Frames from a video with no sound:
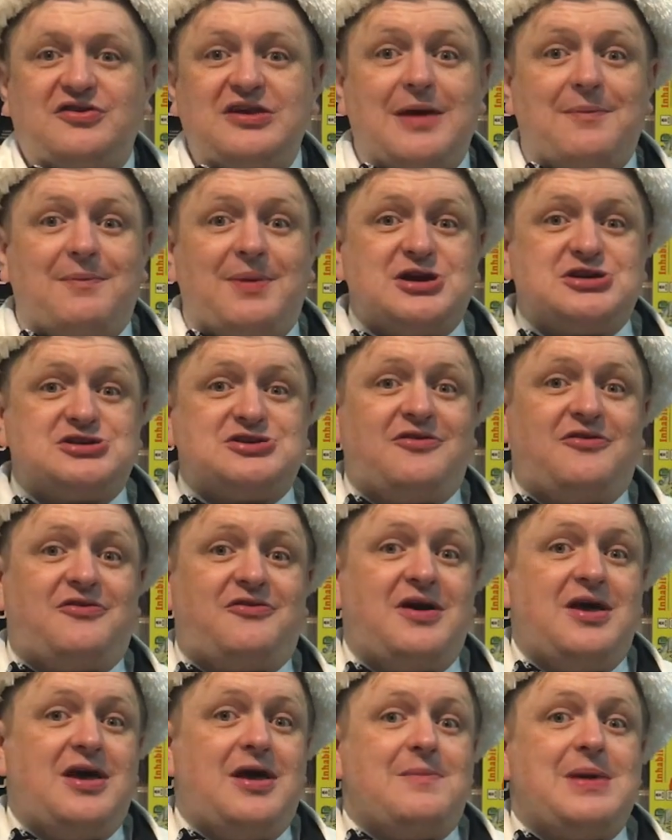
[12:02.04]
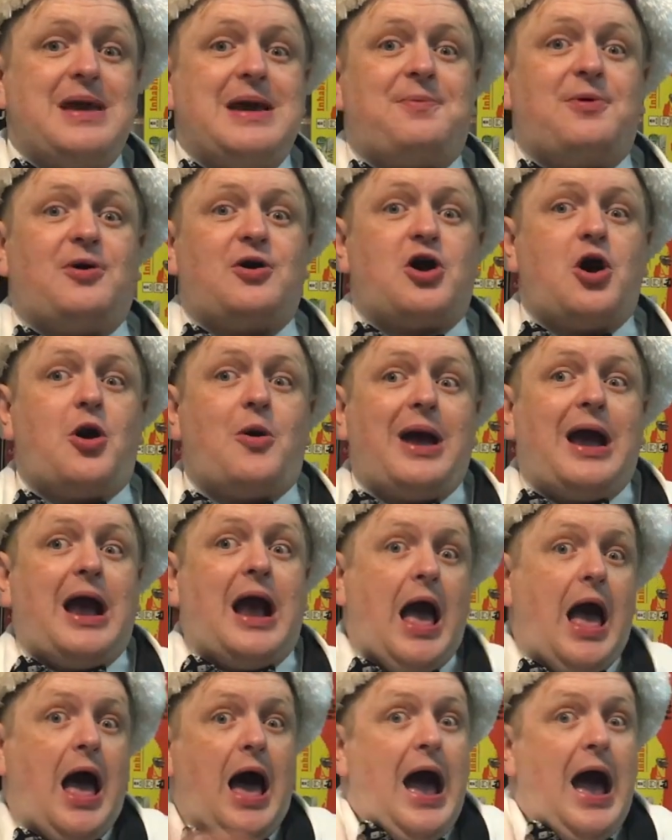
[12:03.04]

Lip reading: see a bunch of people going,